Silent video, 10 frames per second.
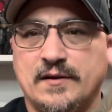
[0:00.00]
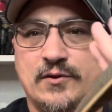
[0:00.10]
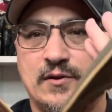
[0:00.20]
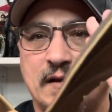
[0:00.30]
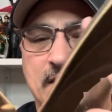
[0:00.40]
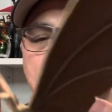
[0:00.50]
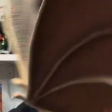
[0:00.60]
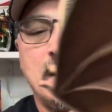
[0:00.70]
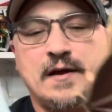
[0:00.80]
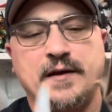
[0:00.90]
it look like he's
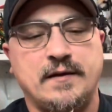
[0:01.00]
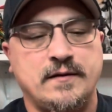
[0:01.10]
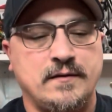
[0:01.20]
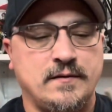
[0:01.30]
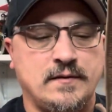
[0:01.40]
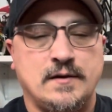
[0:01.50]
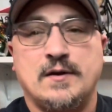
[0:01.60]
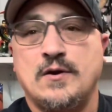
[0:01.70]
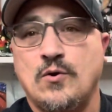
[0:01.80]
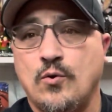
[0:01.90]
flying
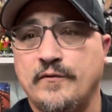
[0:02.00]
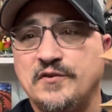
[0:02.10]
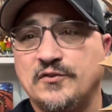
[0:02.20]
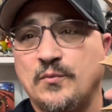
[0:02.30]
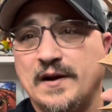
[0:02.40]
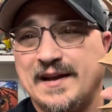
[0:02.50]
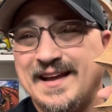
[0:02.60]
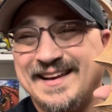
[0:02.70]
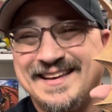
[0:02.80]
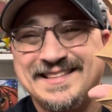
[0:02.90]
or if you just want to
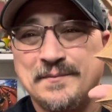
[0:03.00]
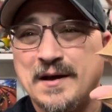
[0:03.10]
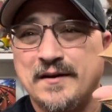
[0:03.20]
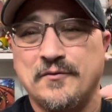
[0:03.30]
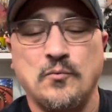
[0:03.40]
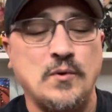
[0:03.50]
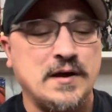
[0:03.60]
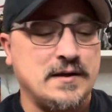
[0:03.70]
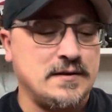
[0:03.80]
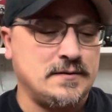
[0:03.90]
kind of get them out of the
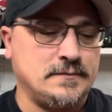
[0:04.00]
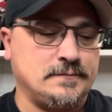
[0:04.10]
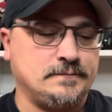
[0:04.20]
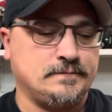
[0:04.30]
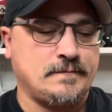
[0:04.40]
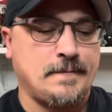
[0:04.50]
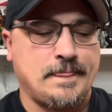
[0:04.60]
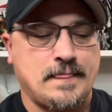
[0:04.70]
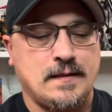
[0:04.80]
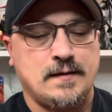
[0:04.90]
way.
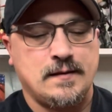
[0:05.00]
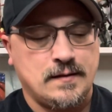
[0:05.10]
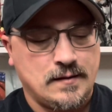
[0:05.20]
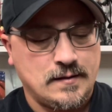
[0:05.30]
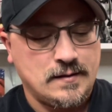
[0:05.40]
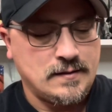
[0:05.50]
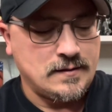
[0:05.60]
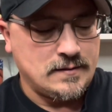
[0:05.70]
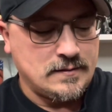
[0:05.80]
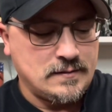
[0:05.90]

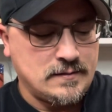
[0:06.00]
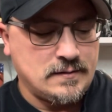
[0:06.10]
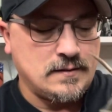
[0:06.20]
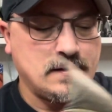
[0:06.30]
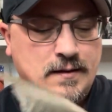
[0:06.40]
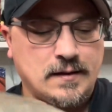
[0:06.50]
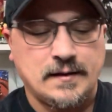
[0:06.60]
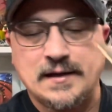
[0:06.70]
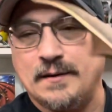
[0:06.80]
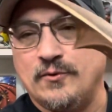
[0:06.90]
I
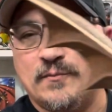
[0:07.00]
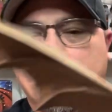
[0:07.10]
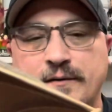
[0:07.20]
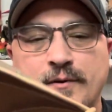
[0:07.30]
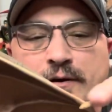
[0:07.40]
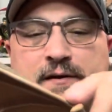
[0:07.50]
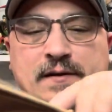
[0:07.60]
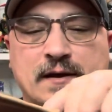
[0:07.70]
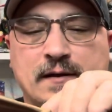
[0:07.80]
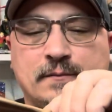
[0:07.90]
kind of move mine around at
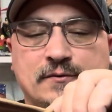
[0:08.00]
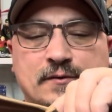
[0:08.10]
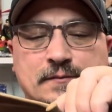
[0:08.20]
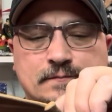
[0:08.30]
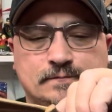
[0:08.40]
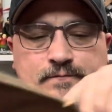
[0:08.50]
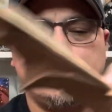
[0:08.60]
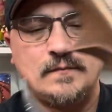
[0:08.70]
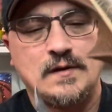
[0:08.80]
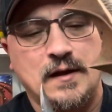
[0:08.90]
times.
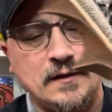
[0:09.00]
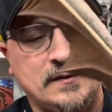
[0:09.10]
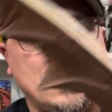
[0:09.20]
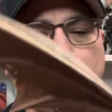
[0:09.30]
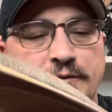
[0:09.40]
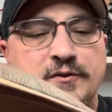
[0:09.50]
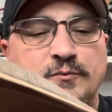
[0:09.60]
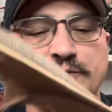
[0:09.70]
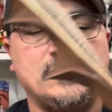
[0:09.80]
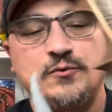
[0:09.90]
I'll tell you what, these
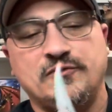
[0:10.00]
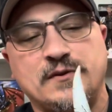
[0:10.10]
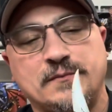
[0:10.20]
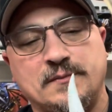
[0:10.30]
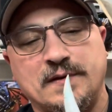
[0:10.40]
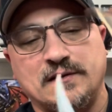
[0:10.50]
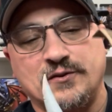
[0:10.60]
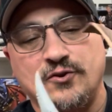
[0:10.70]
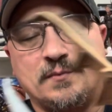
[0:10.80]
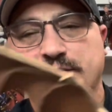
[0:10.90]
ones do seem to be a
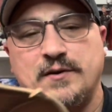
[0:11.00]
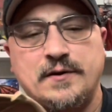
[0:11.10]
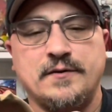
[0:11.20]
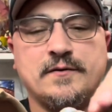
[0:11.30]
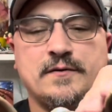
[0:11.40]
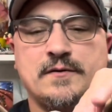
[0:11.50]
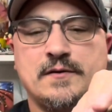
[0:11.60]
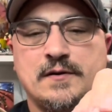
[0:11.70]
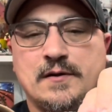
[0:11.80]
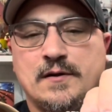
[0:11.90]
little bit tighter
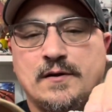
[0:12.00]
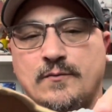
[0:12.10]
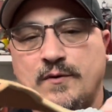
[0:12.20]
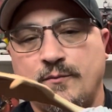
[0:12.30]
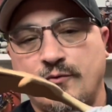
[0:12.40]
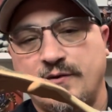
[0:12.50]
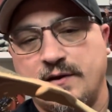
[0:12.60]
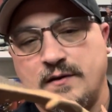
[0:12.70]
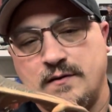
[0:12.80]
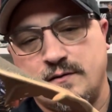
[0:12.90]
when moving.